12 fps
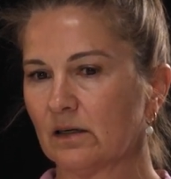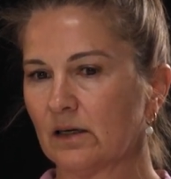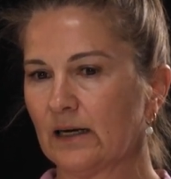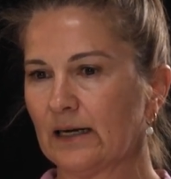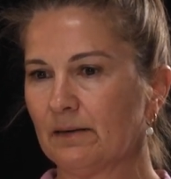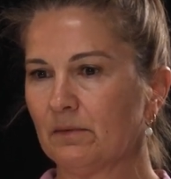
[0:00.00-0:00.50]

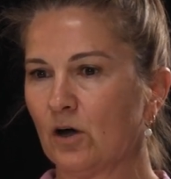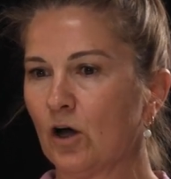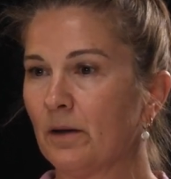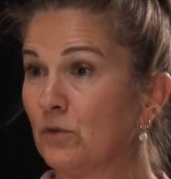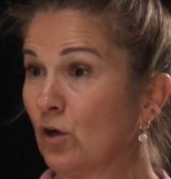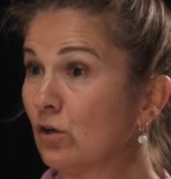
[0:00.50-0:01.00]

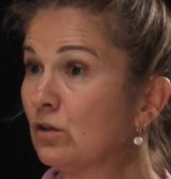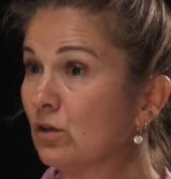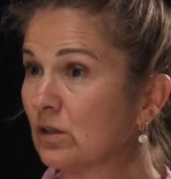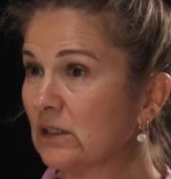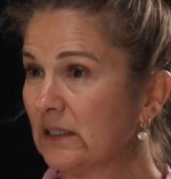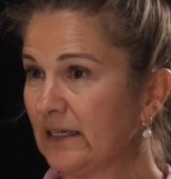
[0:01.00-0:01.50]
I'm no
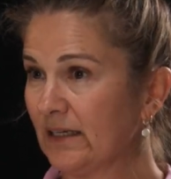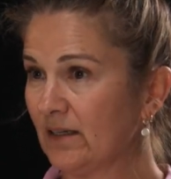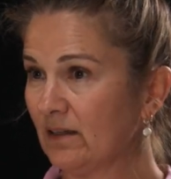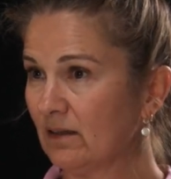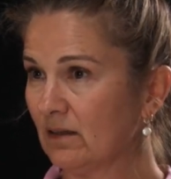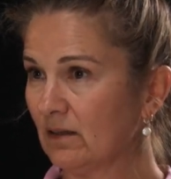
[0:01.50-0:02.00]
longer
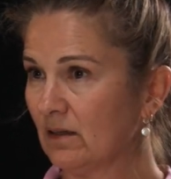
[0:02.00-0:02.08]
leading